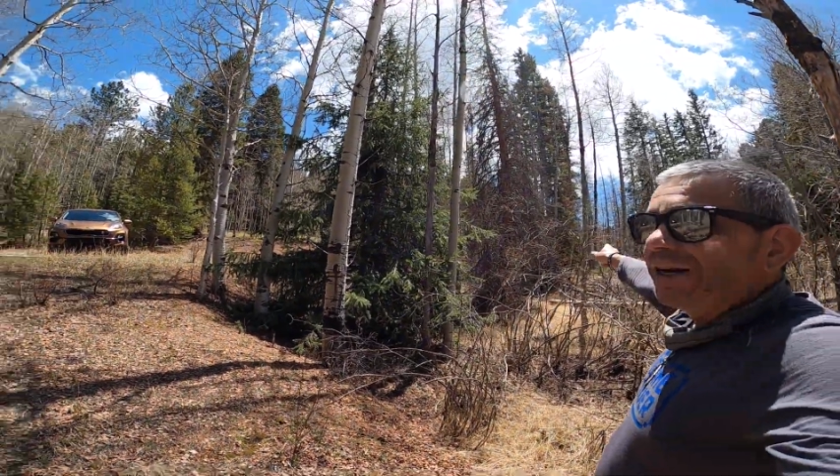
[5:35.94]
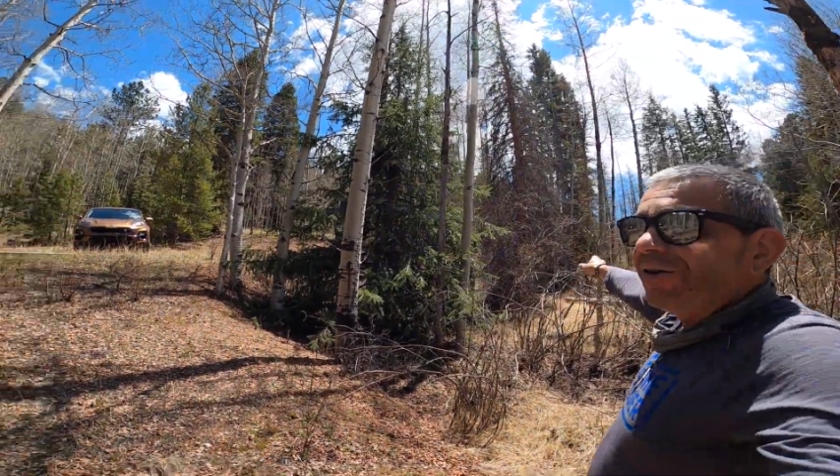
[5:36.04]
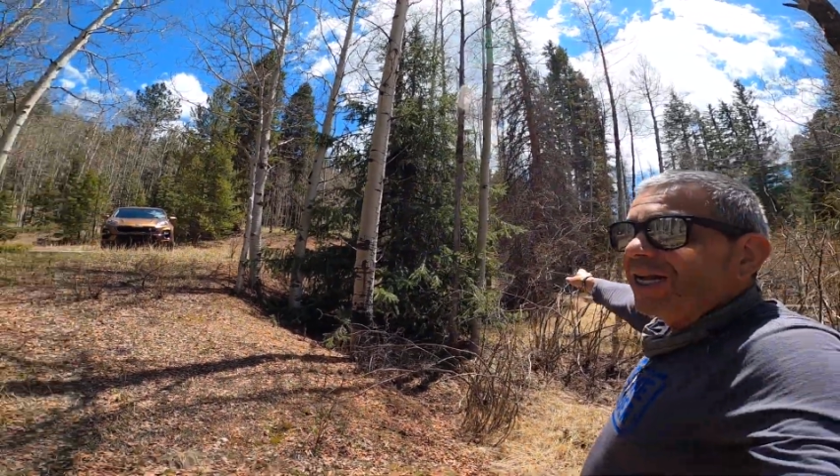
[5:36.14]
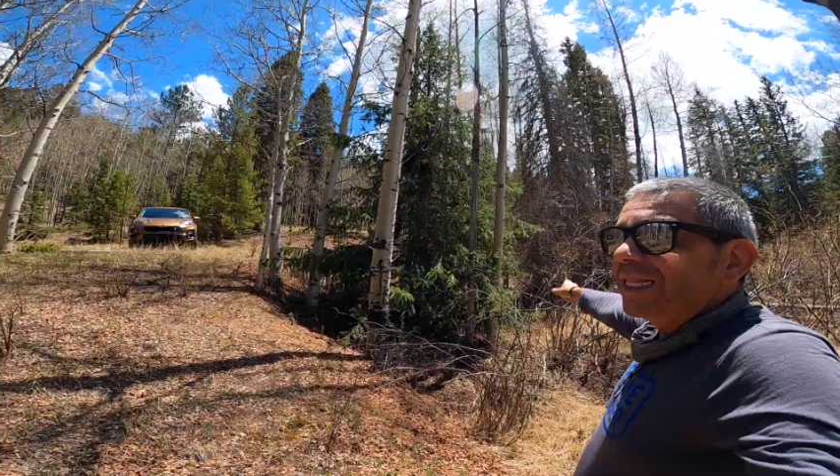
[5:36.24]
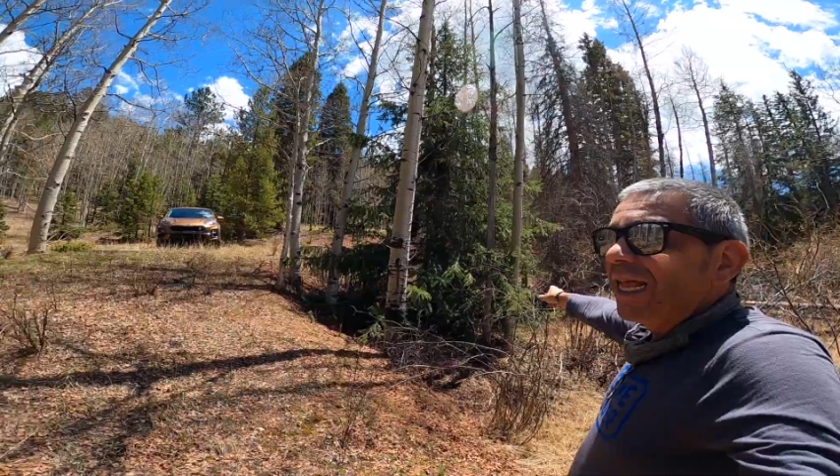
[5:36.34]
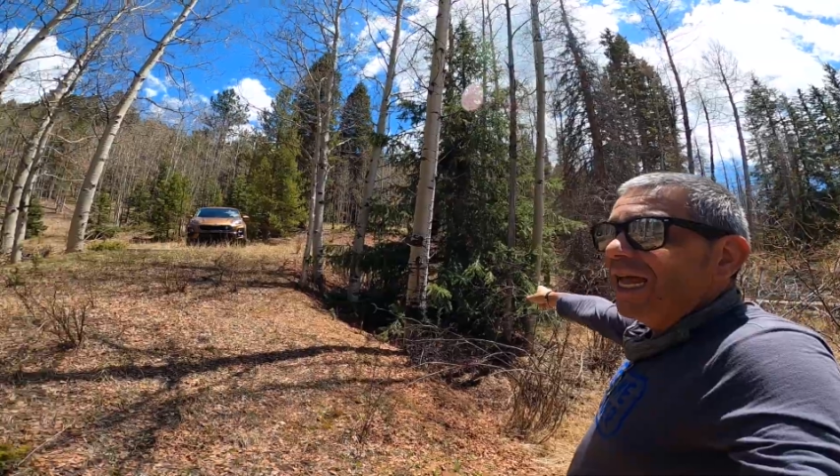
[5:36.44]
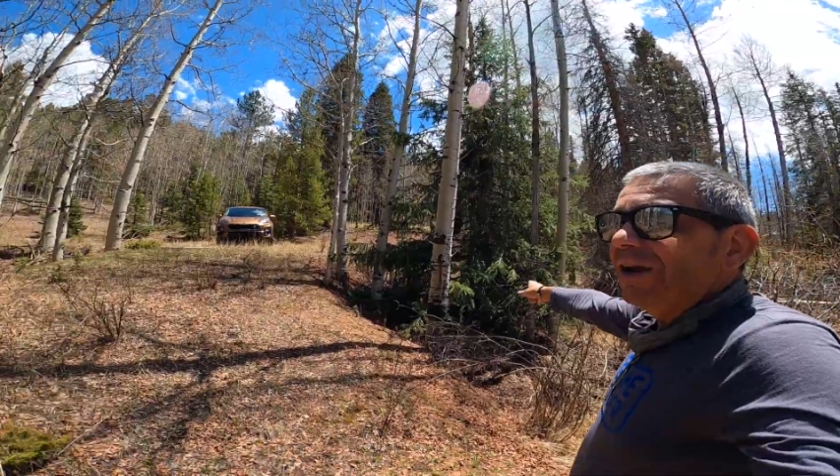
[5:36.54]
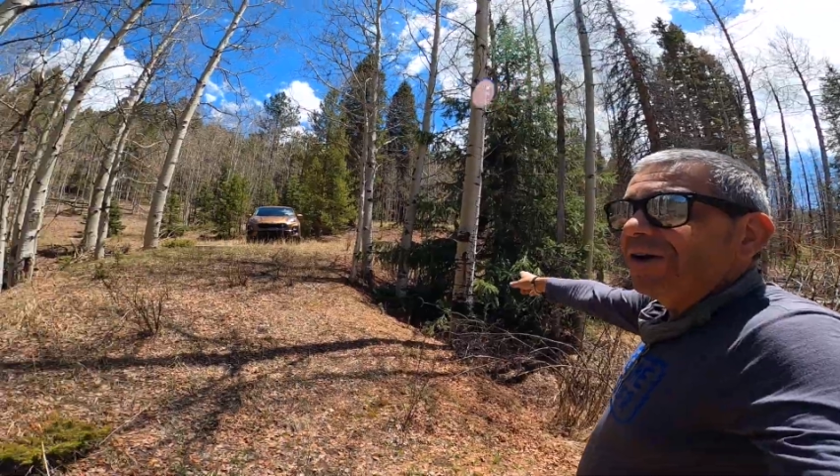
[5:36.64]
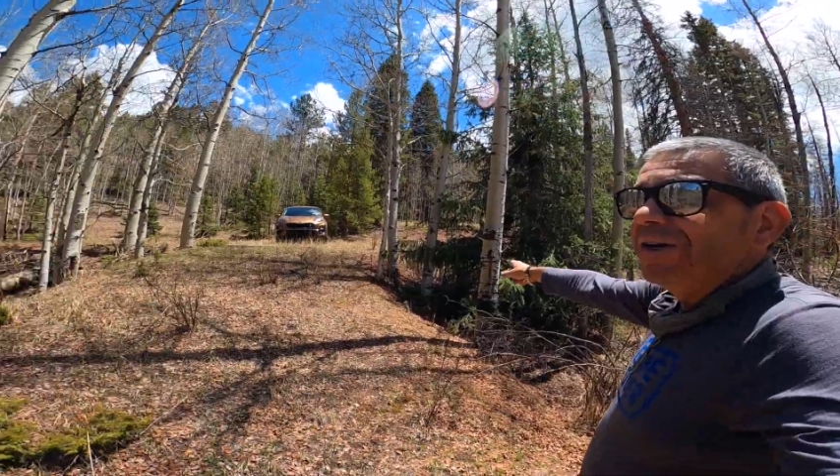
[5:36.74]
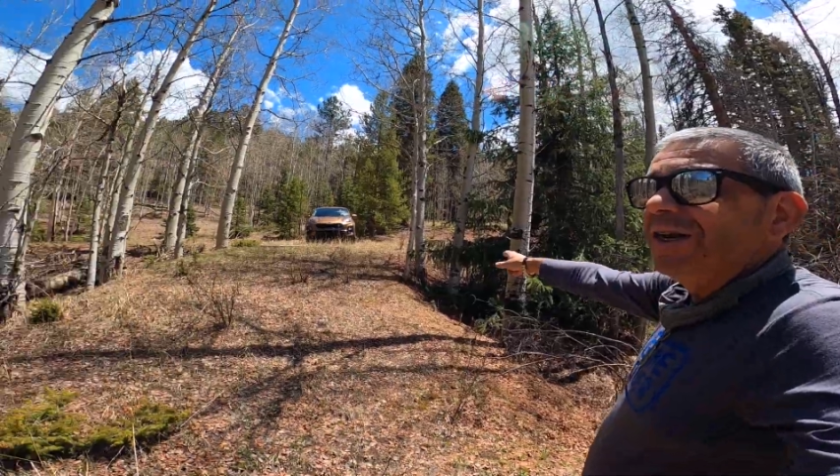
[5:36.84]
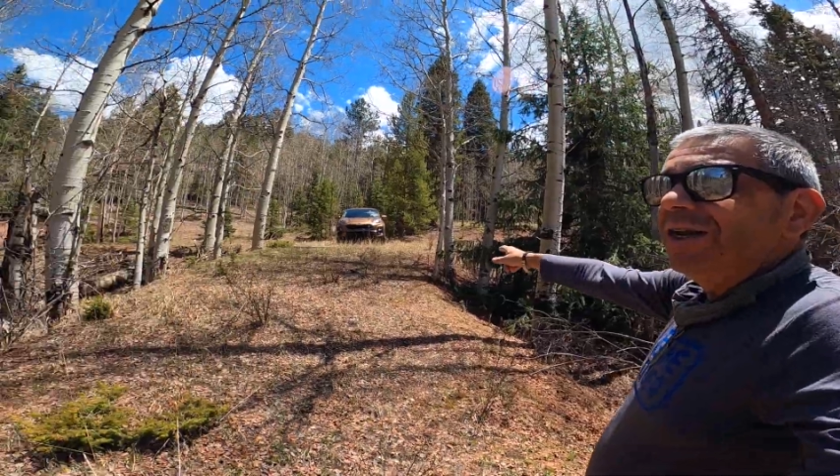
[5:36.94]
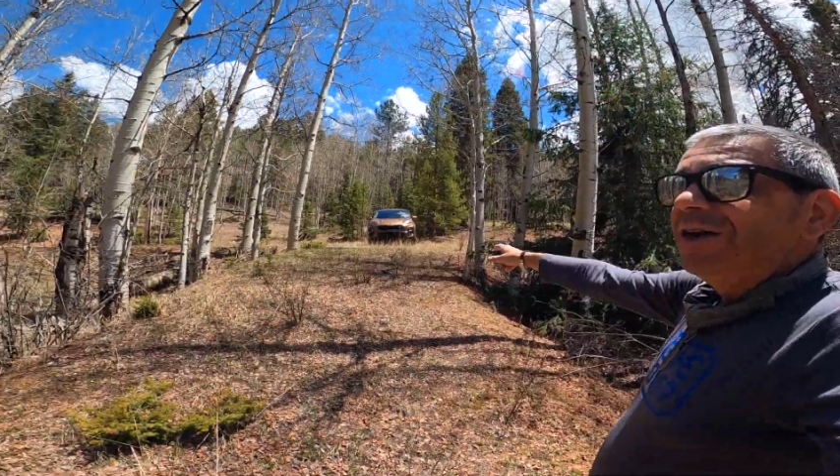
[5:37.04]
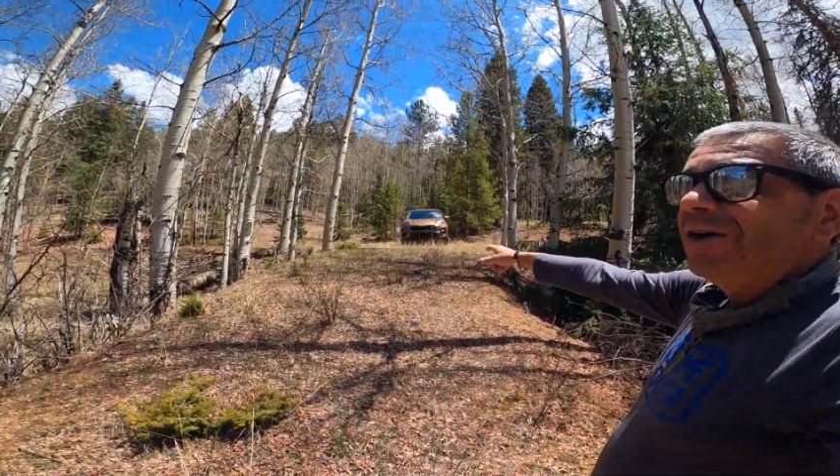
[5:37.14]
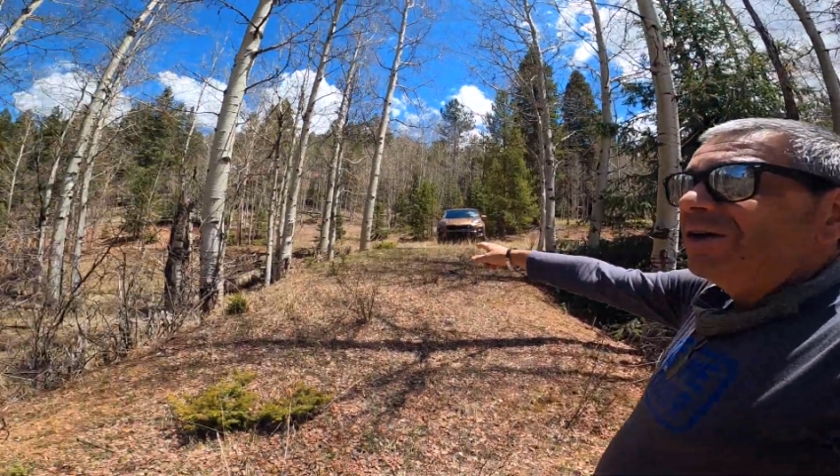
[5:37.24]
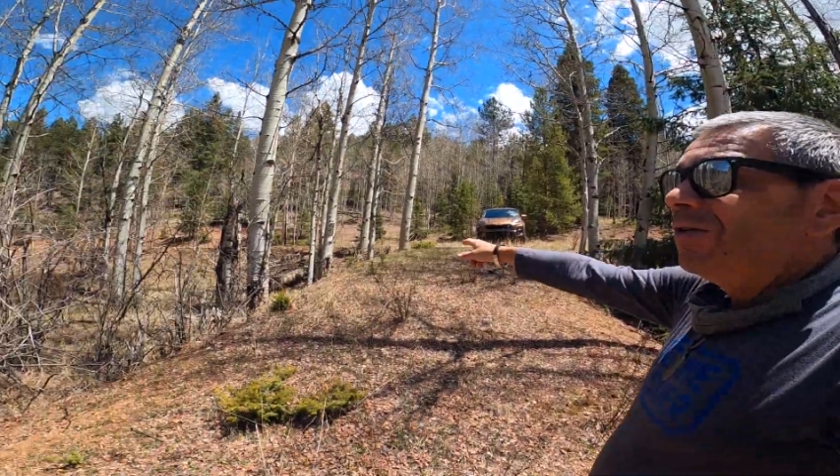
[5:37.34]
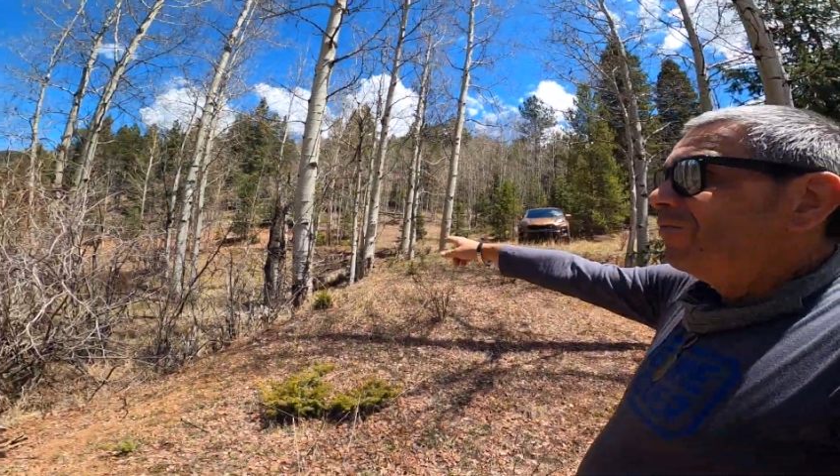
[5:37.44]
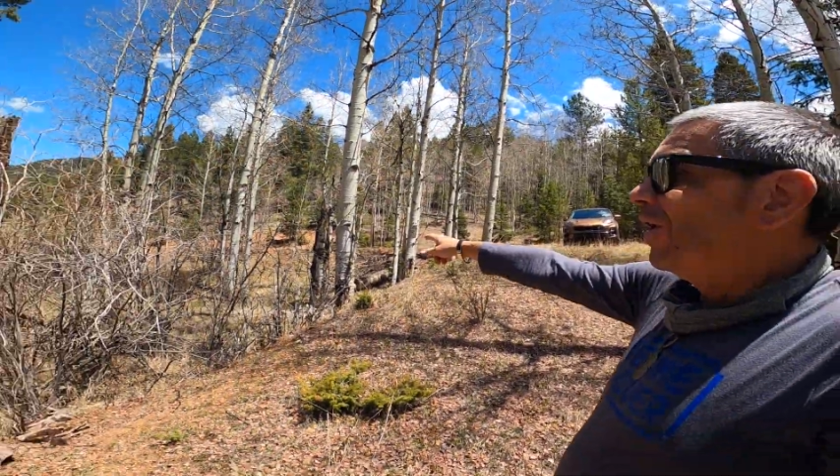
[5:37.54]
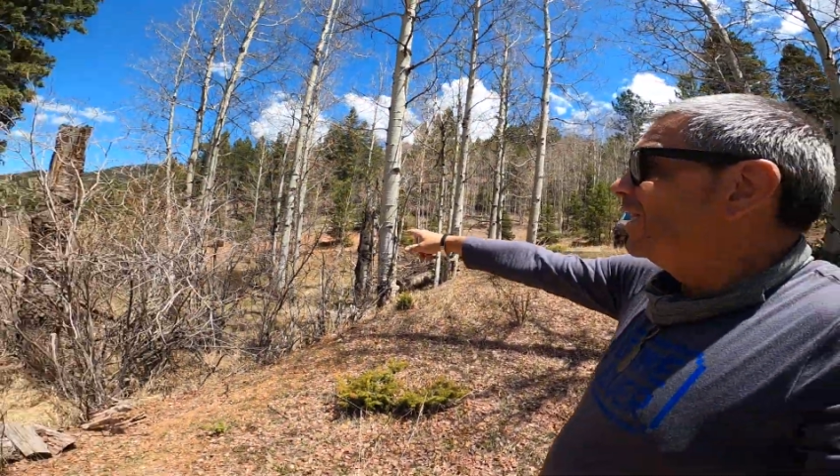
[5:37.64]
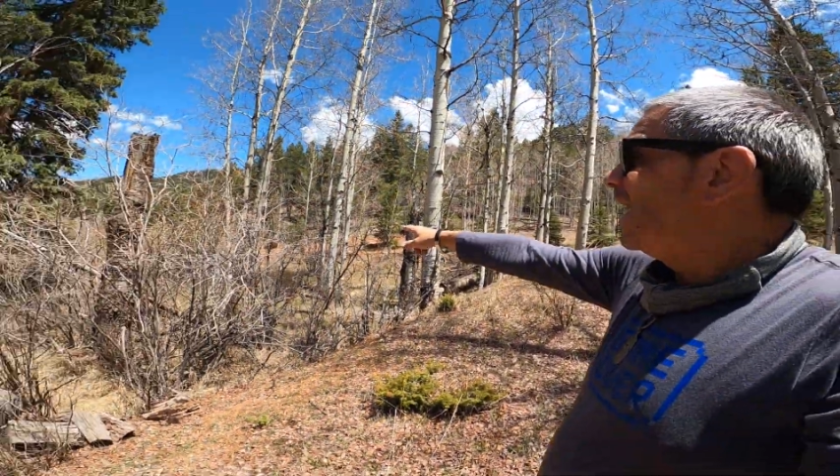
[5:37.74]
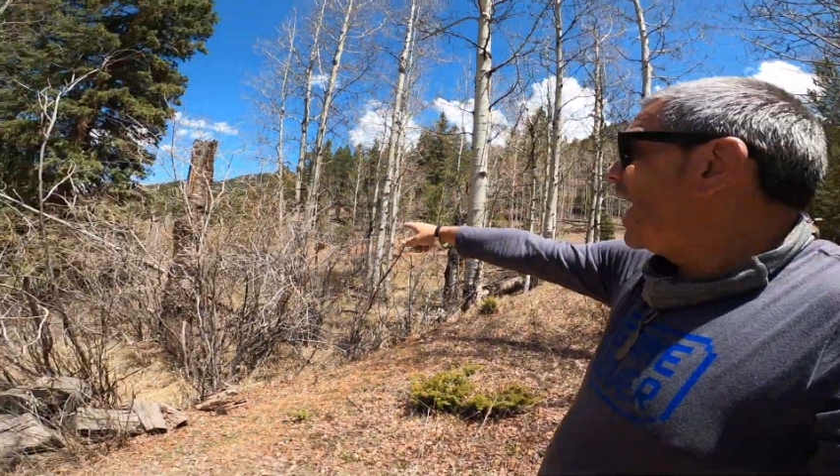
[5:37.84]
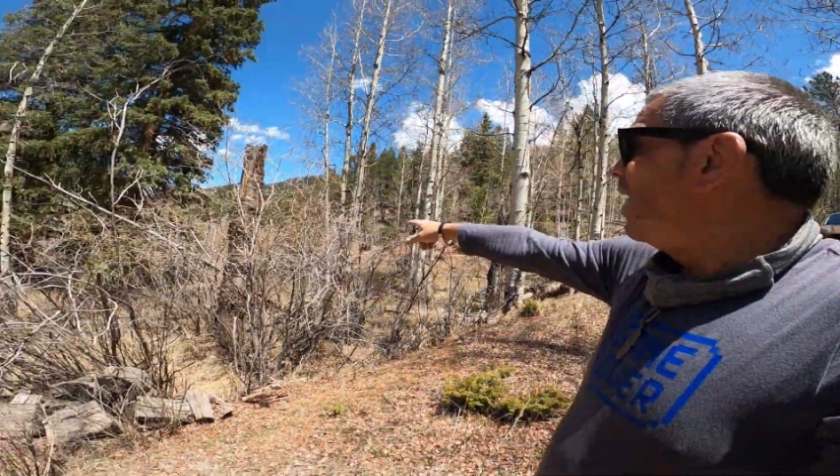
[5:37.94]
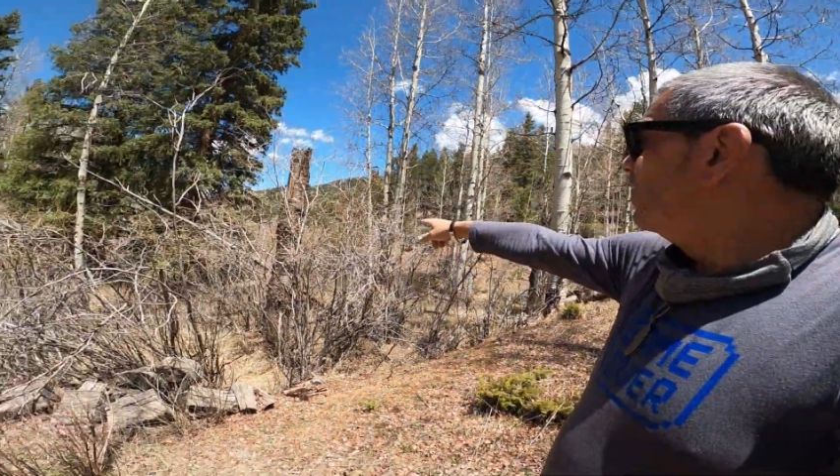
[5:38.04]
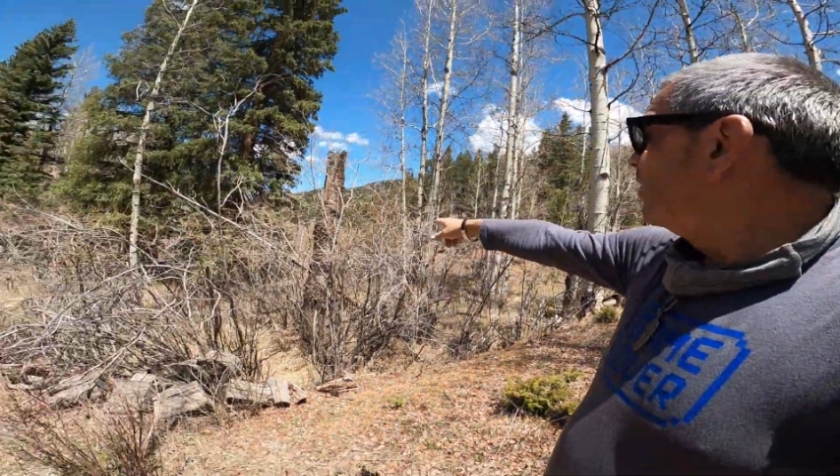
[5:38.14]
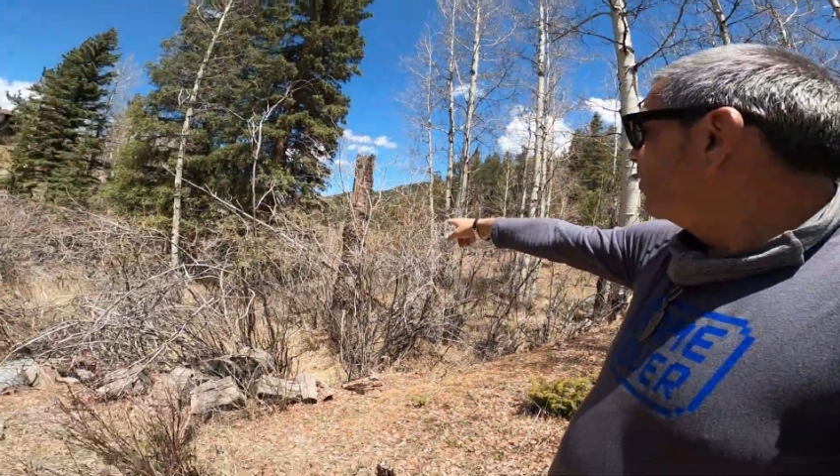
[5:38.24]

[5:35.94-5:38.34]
dead right there and run down